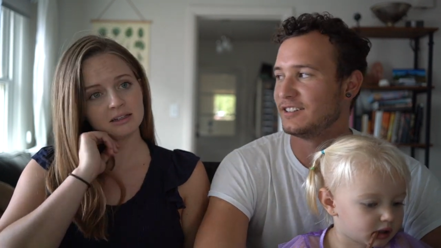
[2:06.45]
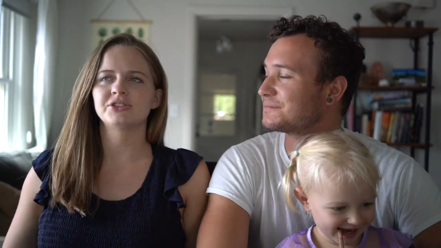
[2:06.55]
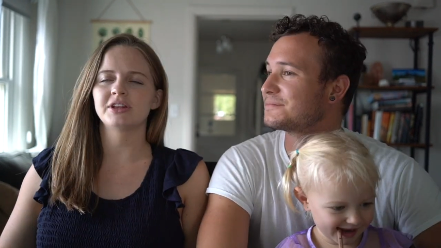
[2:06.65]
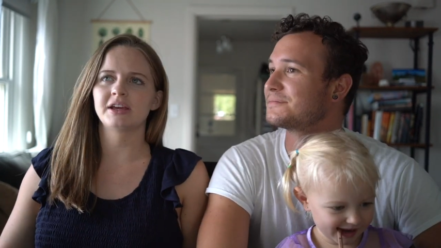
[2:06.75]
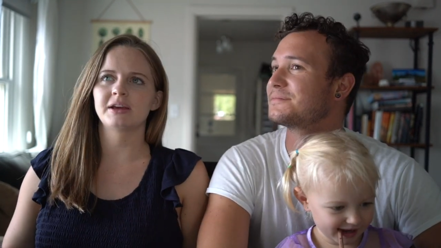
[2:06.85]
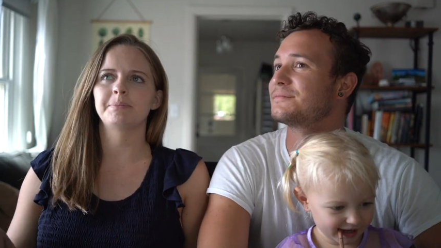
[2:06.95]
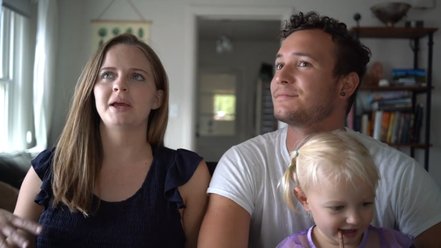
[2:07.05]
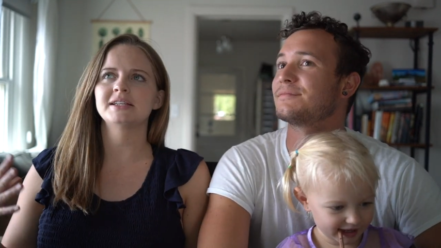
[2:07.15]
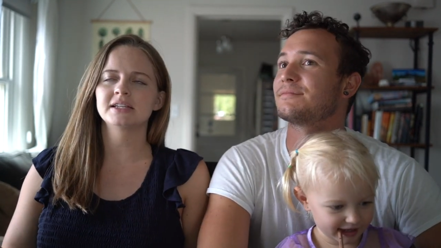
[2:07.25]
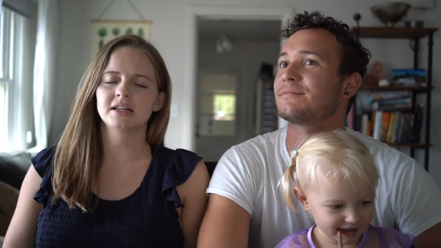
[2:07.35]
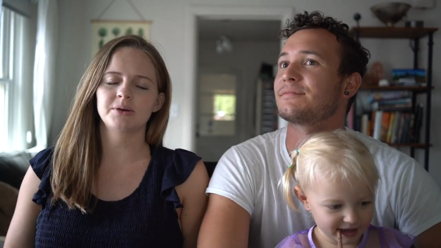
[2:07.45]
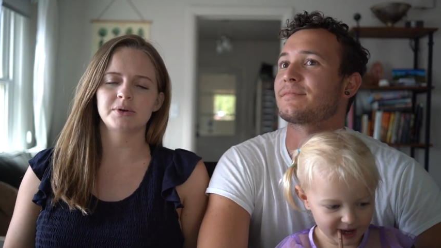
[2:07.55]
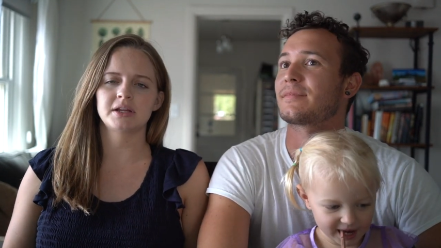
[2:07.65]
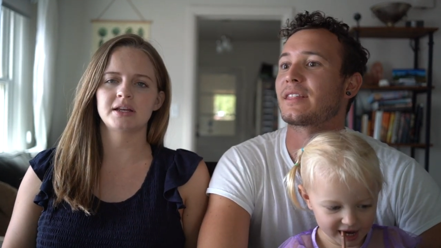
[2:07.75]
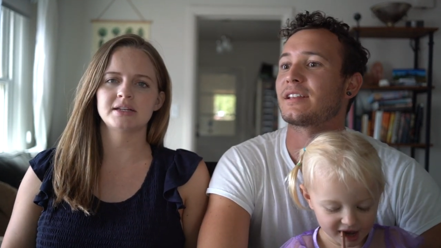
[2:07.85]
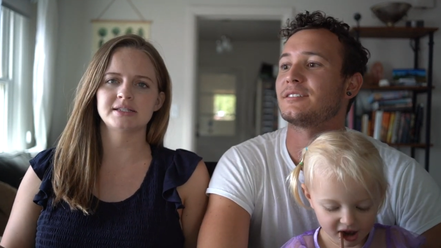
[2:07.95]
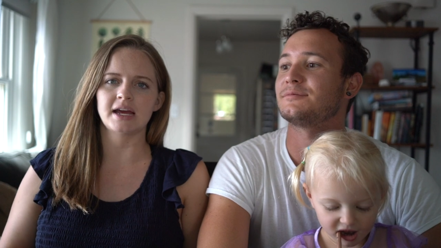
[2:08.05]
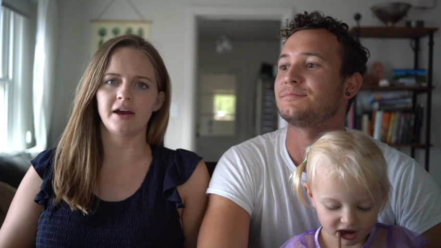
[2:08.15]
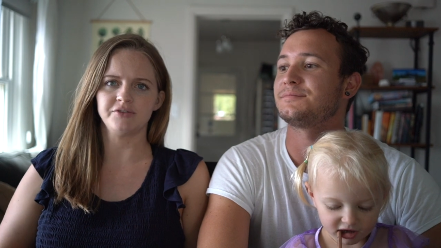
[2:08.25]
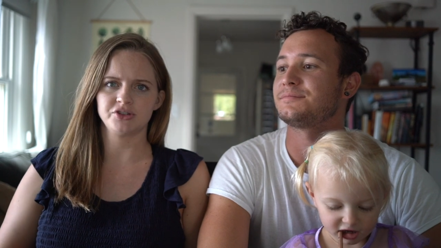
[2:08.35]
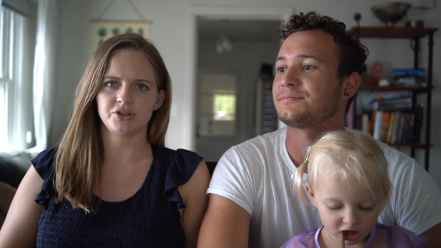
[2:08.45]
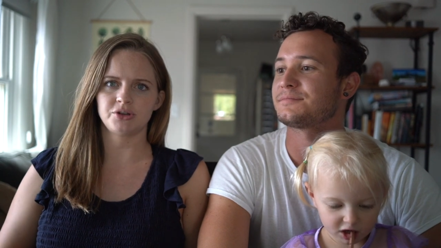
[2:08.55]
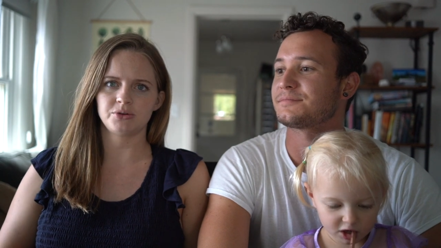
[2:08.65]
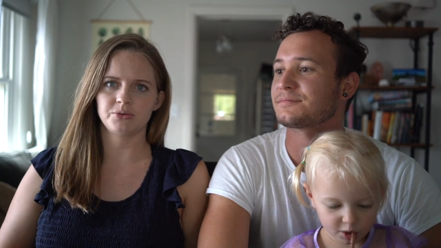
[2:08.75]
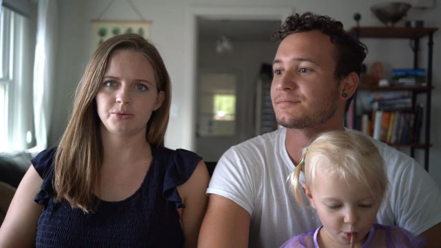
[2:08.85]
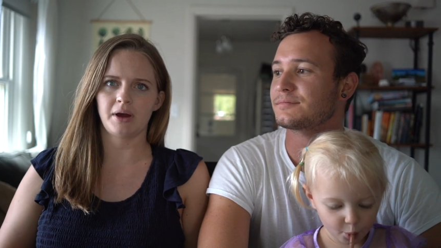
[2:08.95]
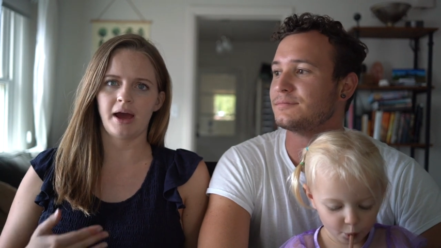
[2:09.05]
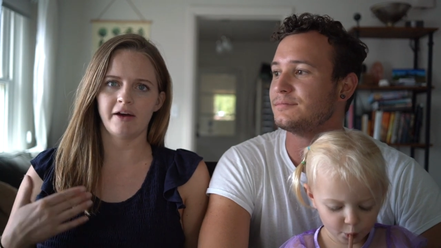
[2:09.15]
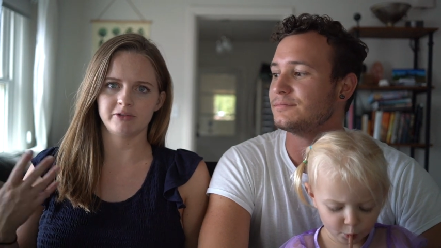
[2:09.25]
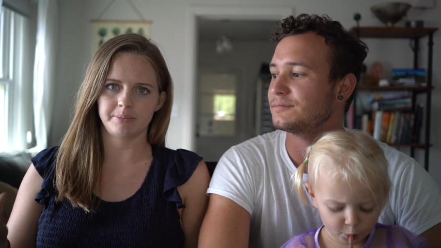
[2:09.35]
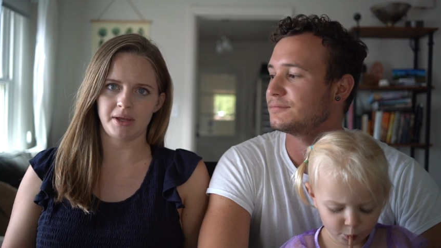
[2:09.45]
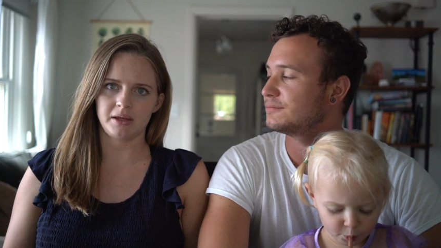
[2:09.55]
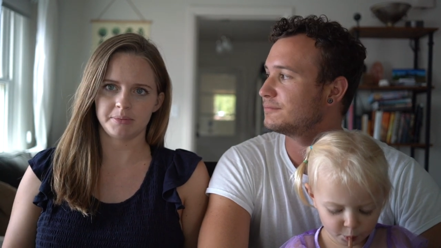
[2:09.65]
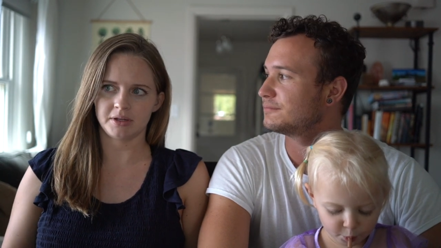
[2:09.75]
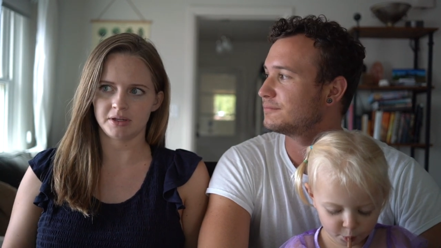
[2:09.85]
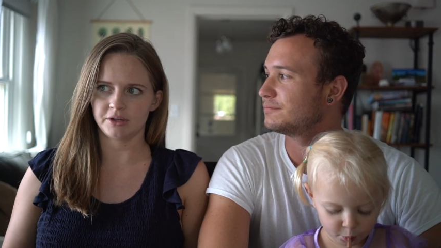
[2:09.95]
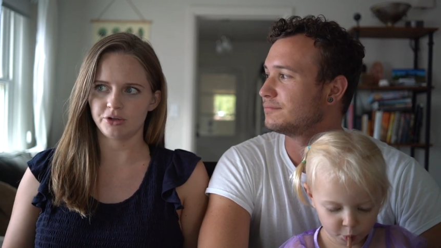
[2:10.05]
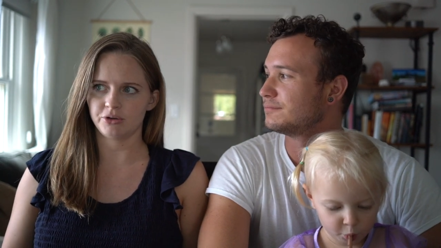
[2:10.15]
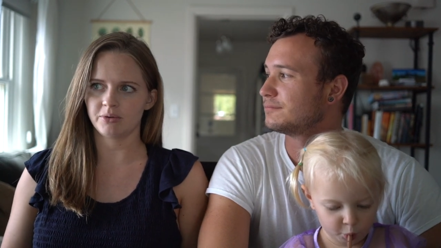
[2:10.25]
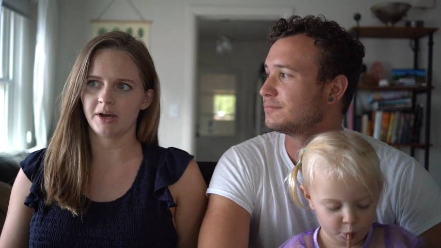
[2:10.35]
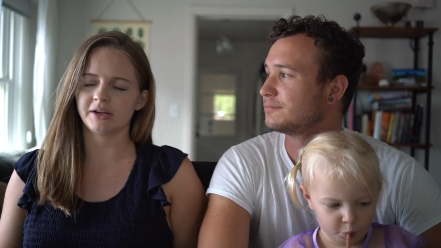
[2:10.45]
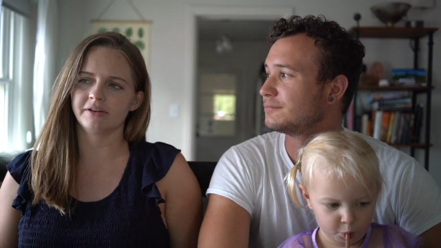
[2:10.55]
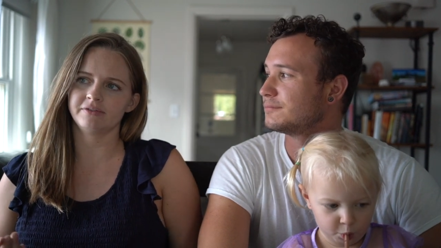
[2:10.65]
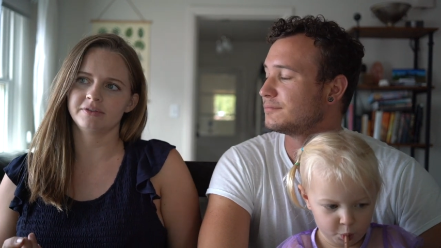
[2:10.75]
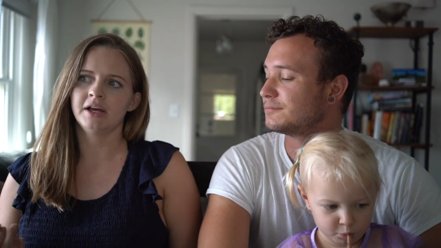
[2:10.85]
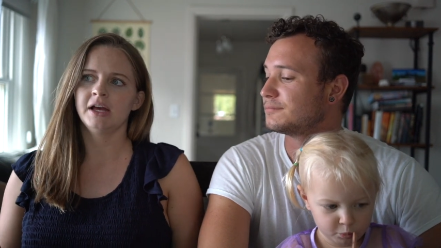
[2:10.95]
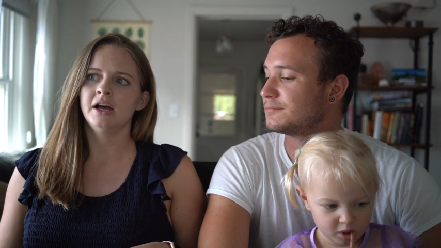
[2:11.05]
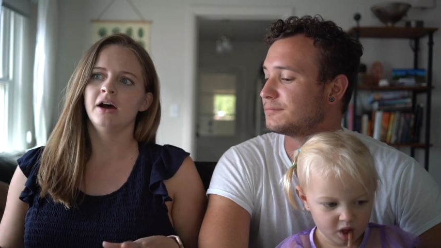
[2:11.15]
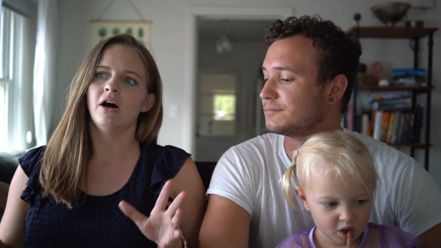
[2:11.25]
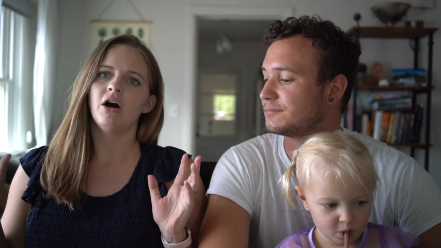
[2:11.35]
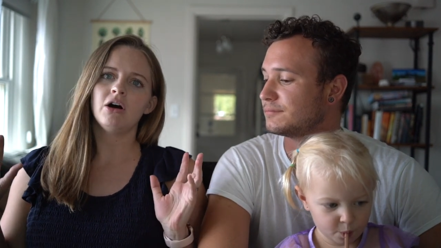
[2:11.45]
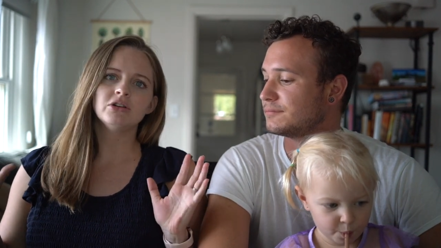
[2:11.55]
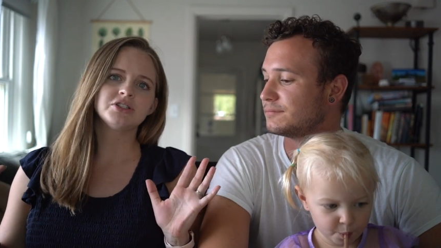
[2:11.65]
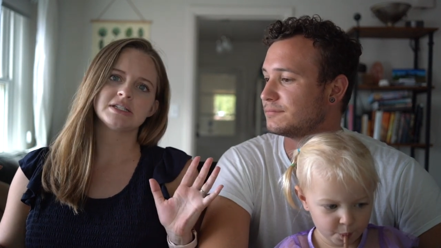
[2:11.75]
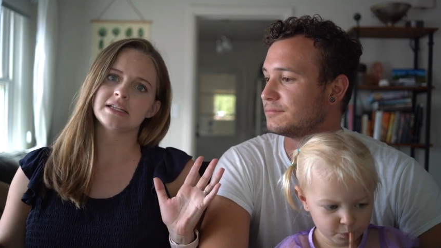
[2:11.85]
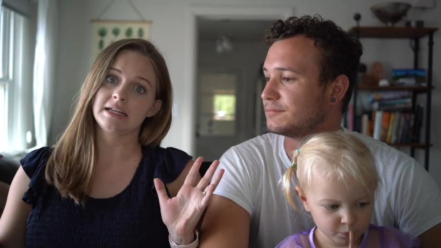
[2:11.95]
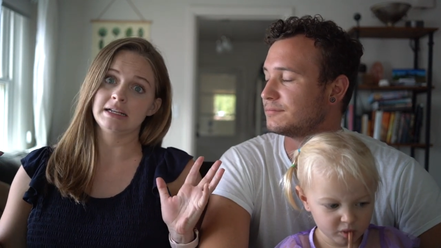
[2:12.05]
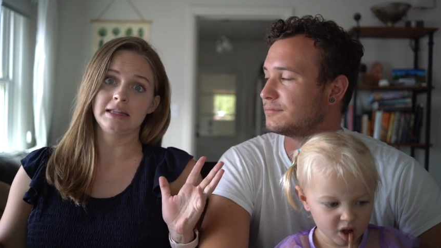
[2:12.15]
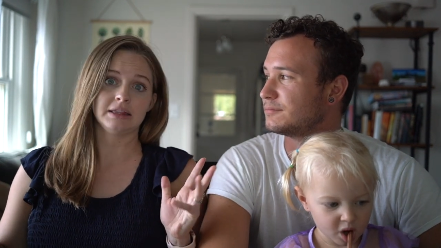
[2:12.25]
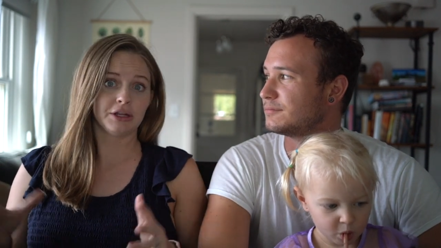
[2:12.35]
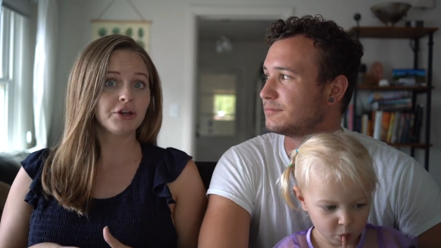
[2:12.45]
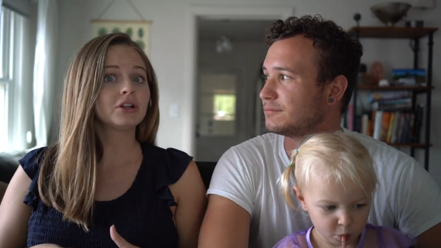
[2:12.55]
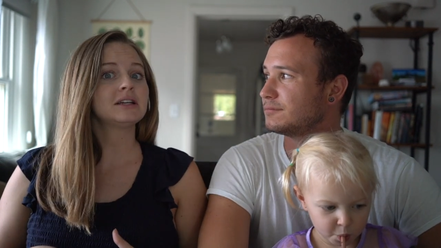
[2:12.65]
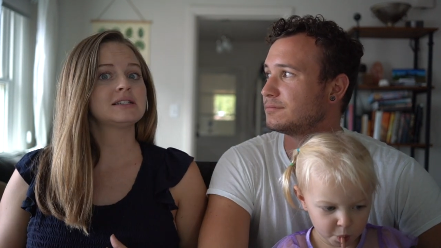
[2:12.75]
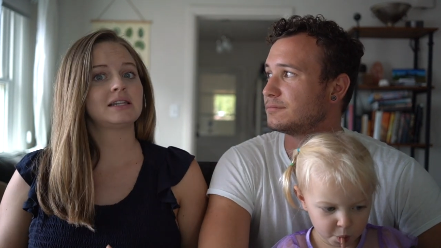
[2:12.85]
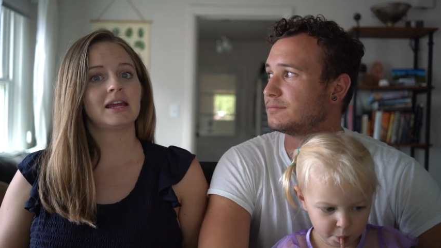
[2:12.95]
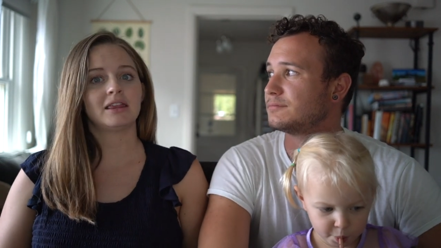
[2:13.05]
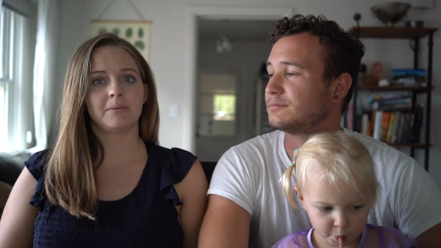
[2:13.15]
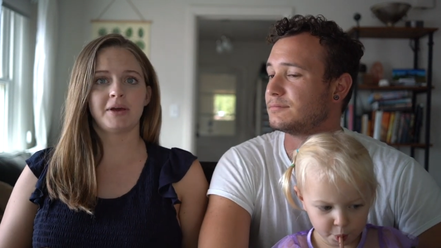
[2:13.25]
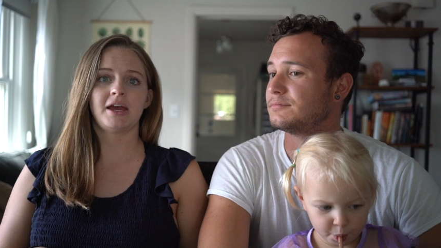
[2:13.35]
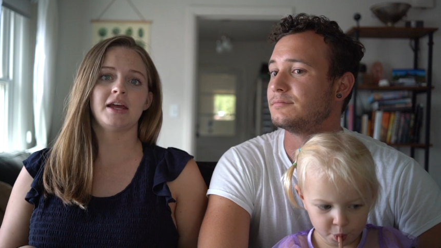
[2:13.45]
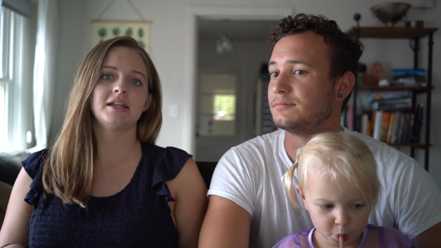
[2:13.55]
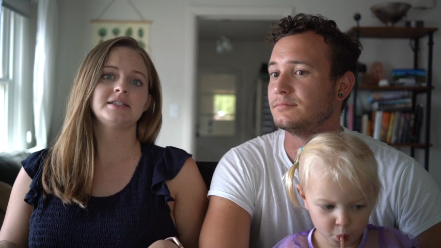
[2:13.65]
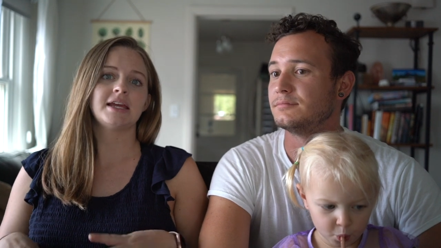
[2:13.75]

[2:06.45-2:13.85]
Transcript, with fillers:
Speaker 1: So like basically, what it is after you have a baby, you kind of all just like literally stay in the bed, mm.